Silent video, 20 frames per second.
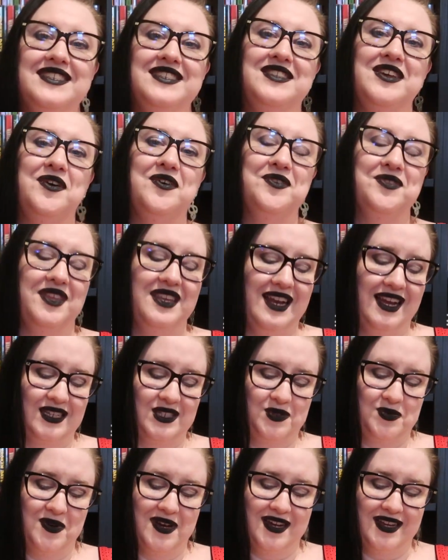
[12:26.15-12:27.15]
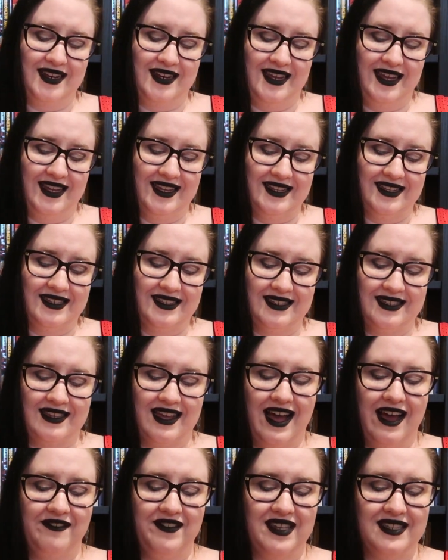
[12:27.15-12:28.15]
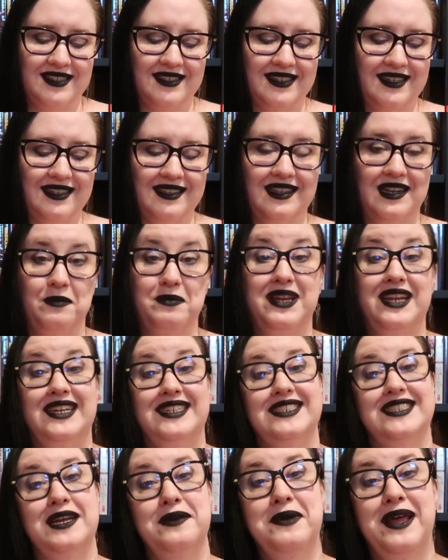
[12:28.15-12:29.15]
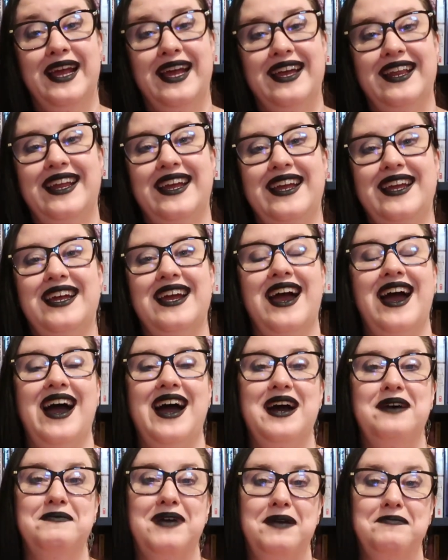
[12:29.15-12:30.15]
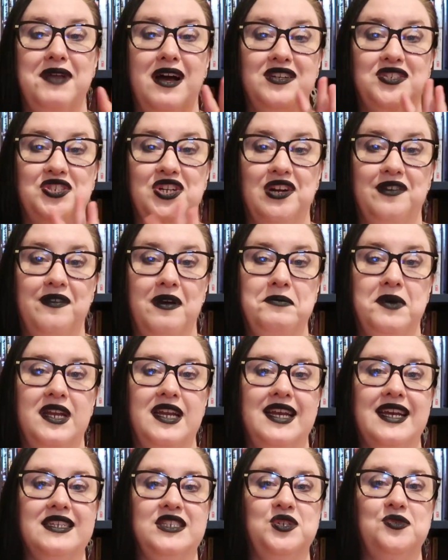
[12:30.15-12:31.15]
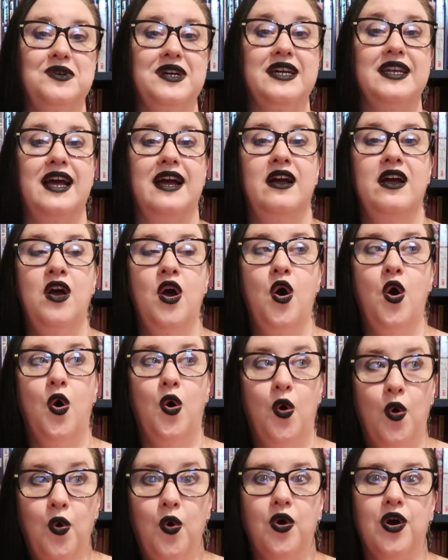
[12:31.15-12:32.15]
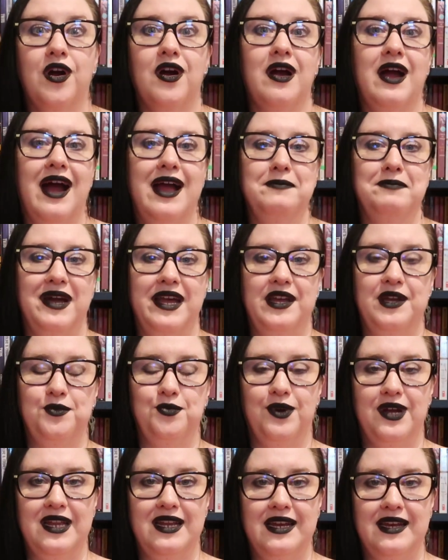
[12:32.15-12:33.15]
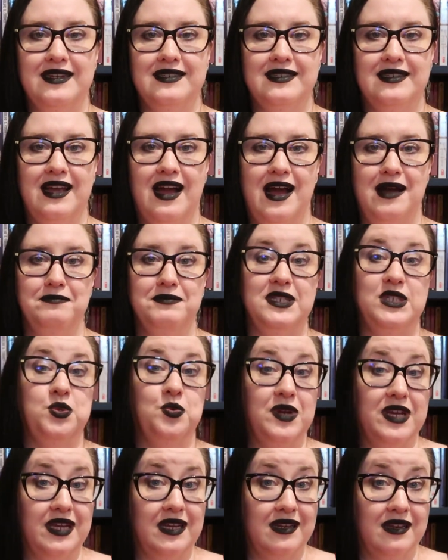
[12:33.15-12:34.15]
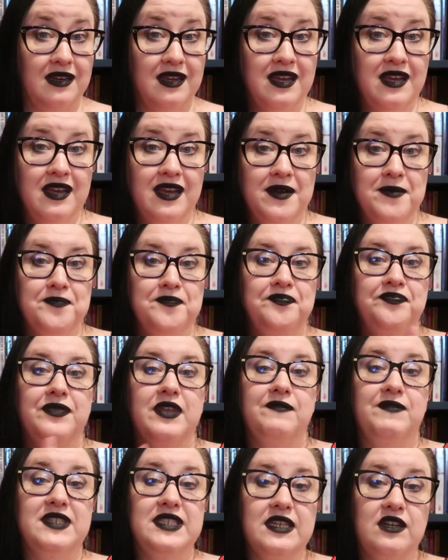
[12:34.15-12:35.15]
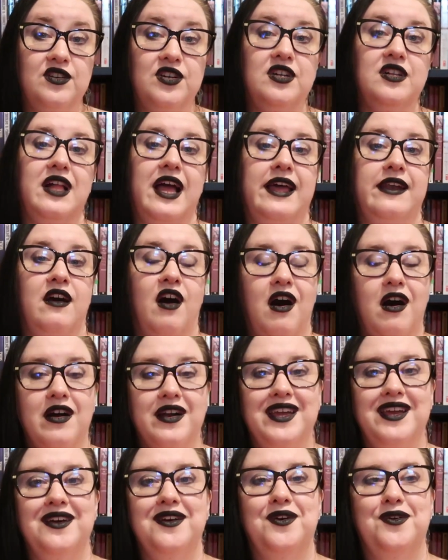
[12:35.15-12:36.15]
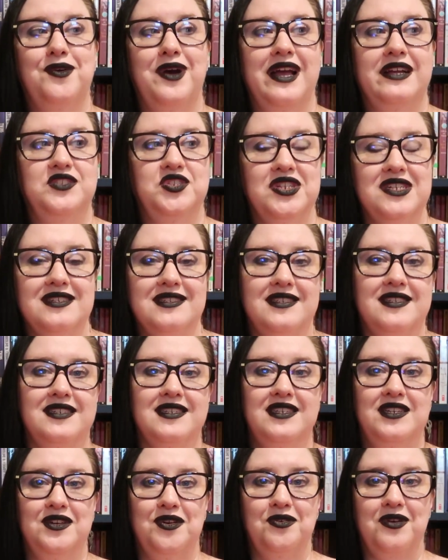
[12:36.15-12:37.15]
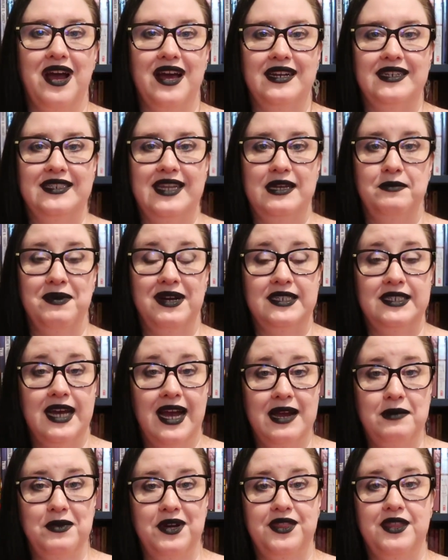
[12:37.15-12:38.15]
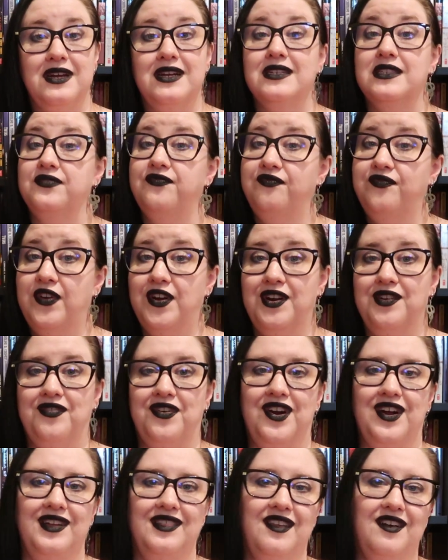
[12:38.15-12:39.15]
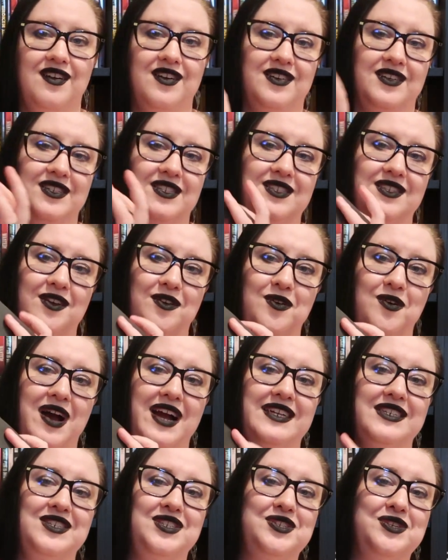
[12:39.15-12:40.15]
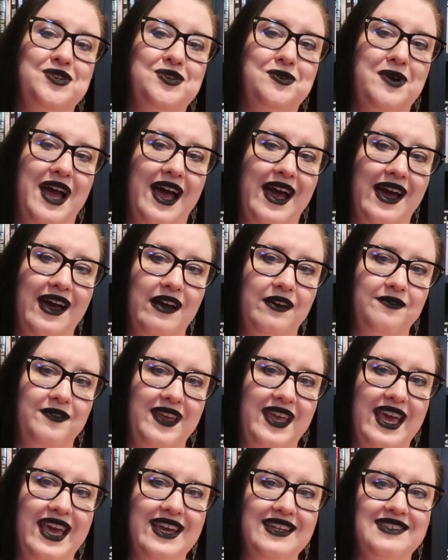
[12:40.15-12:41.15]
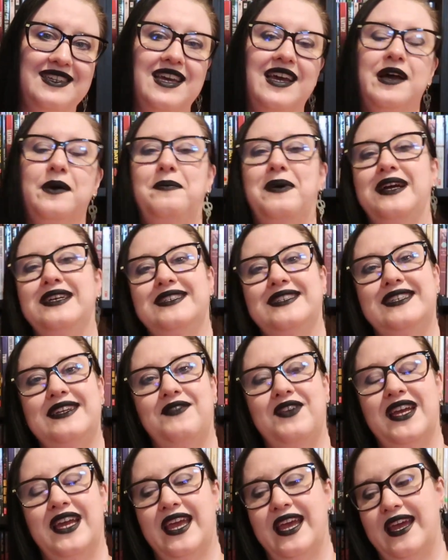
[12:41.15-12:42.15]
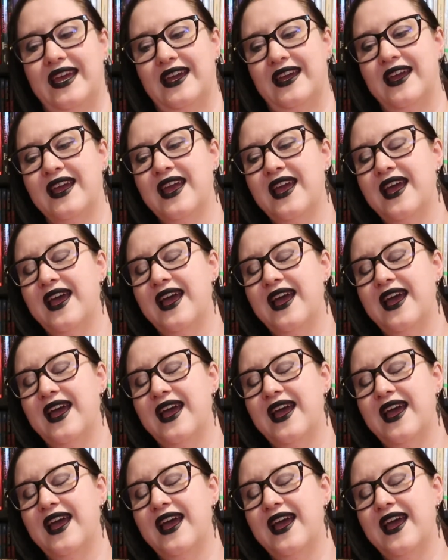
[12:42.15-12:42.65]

So the next one is obviously a little bit intimidating. Um, I'm not sure if I'm going to get to it or I might read it um, between physical and audio and just, you know, kind of take my time with it because very, very long. So I do have It by Stephen King.